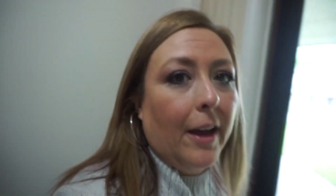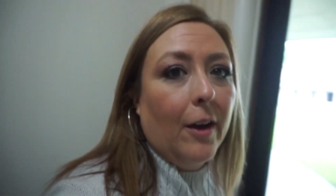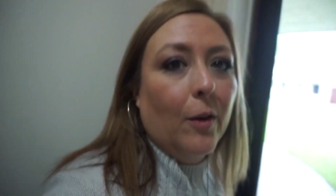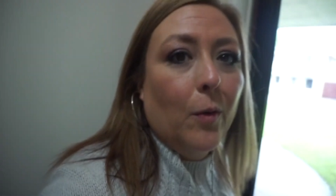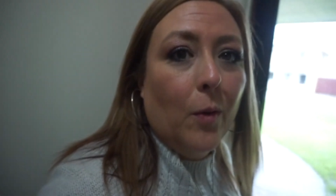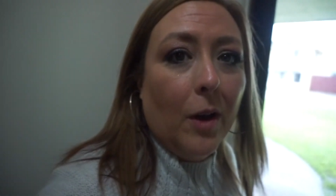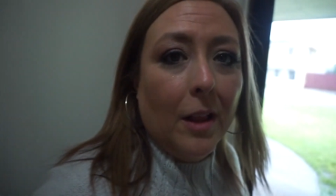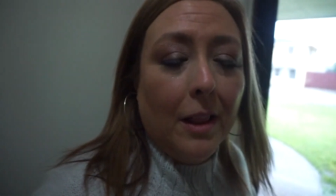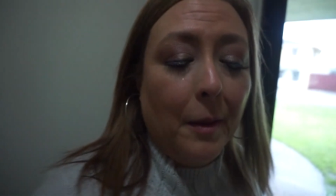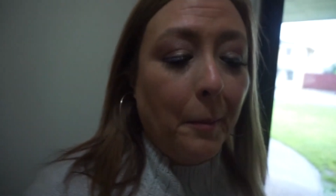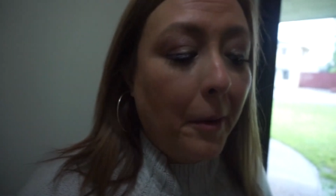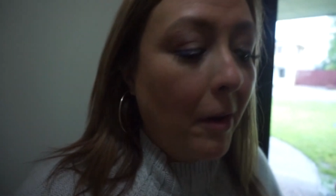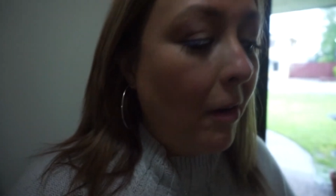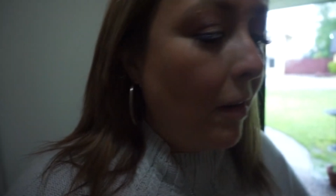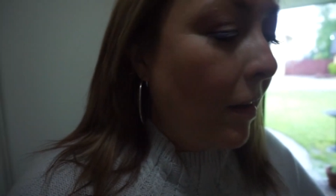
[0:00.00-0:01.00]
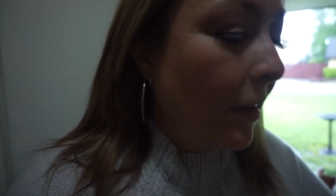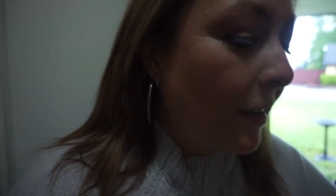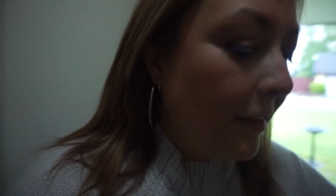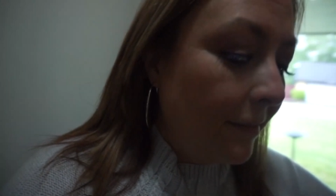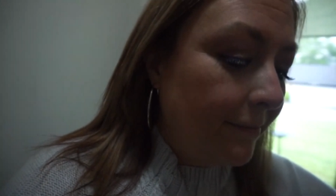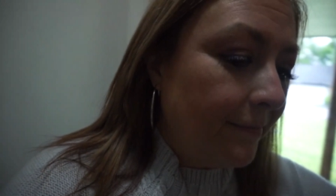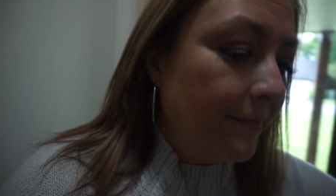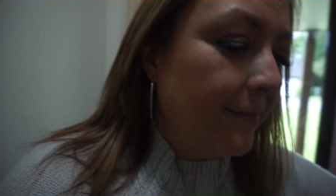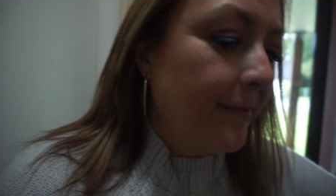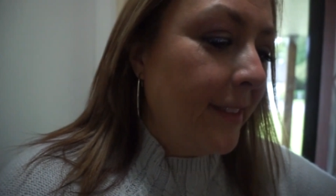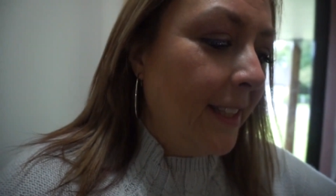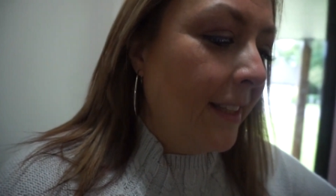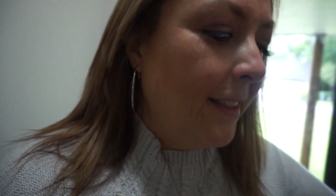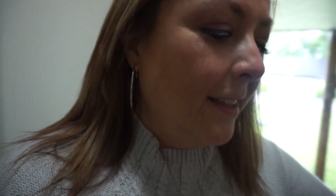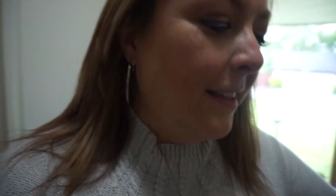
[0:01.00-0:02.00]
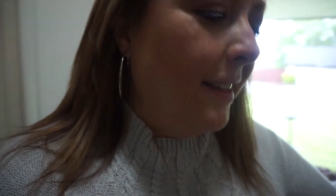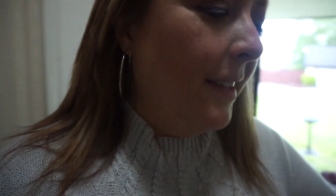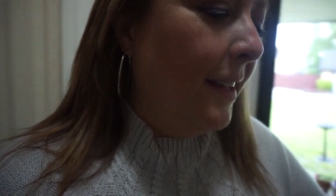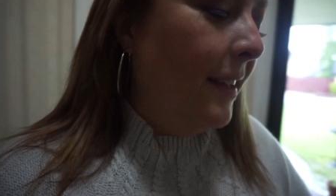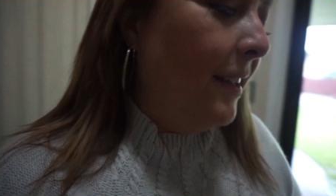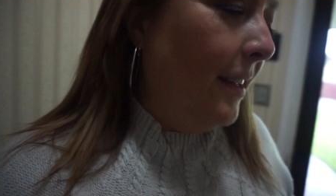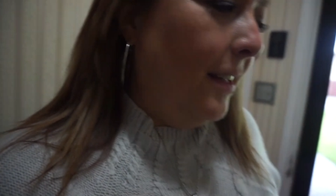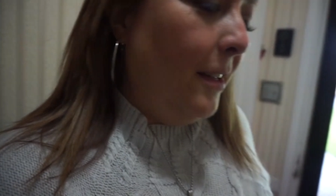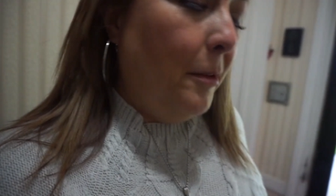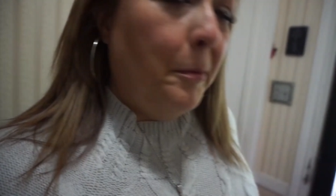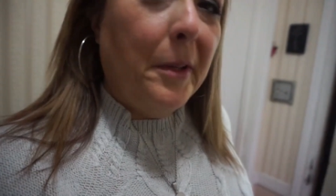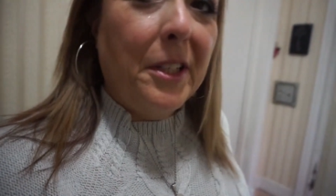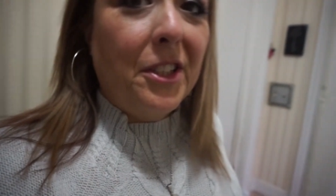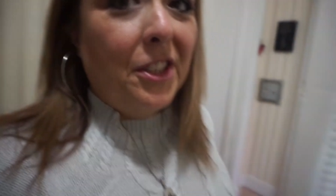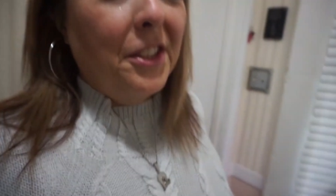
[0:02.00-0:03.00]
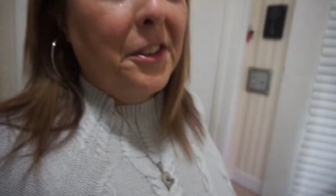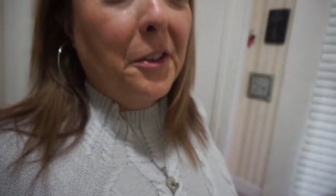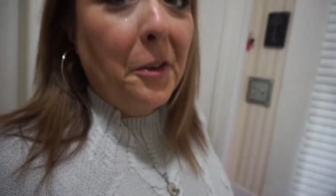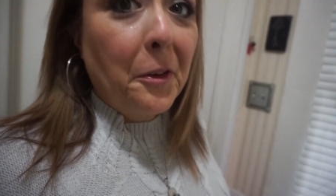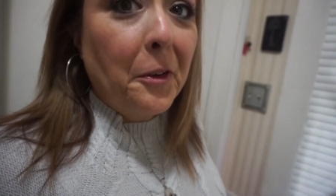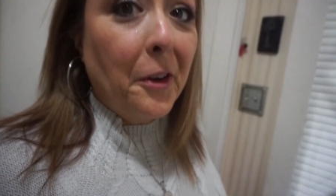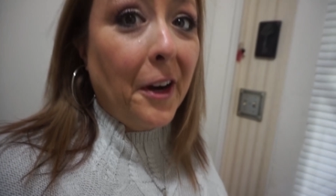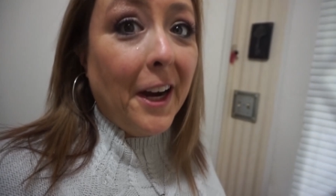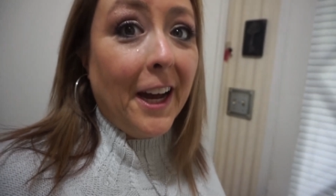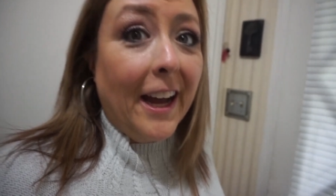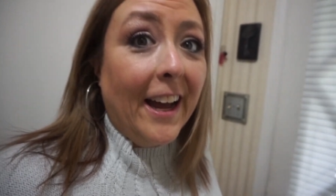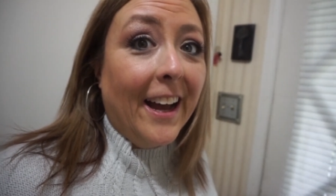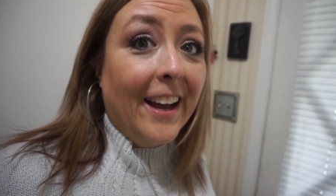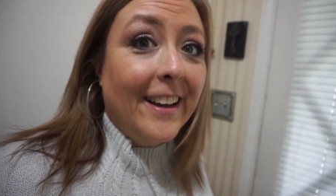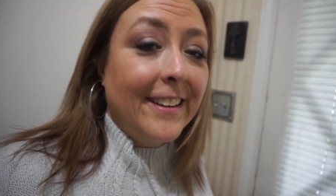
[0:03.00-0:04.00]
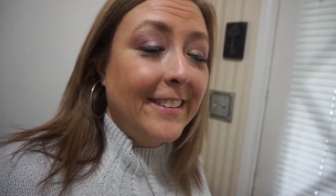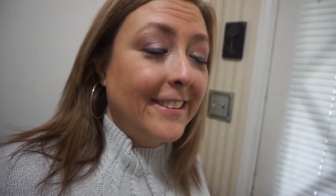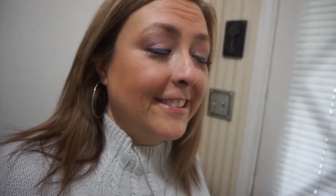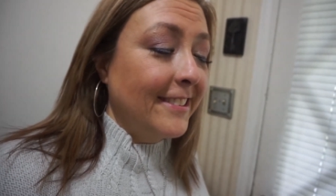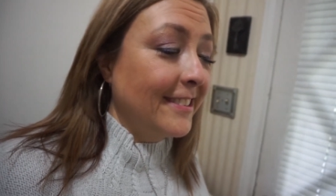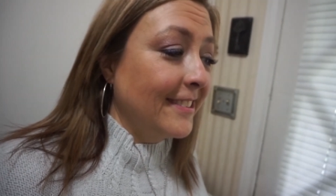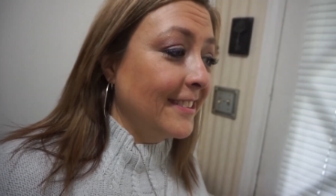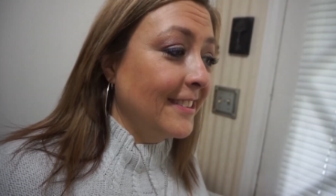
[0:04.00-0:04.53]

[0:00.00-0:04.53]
out while I'm gone. But she's going to cry.